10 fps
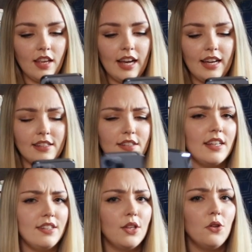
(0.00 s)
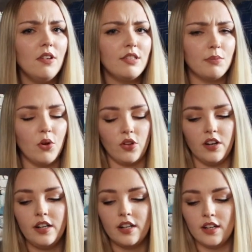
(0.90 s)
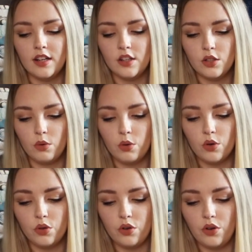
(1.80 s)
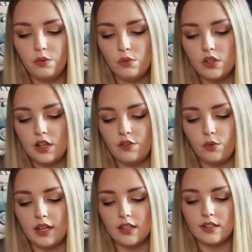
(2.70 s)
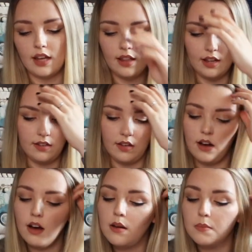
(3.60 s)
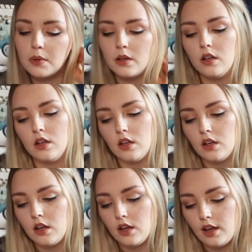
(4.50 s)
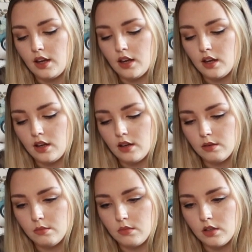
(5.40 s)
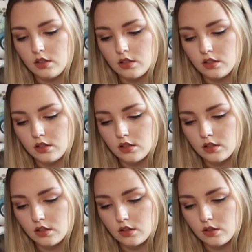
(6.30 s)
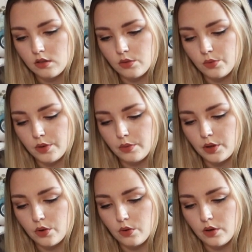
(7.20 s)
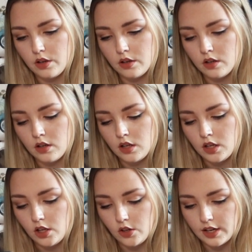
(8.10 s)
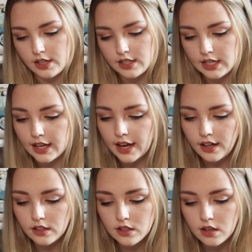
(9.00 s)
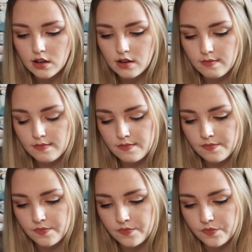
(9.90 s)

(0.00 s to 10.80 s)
It's a lot smaller. So we'll go through and we'll see if we can set this up. Where are we going? United Kingdom.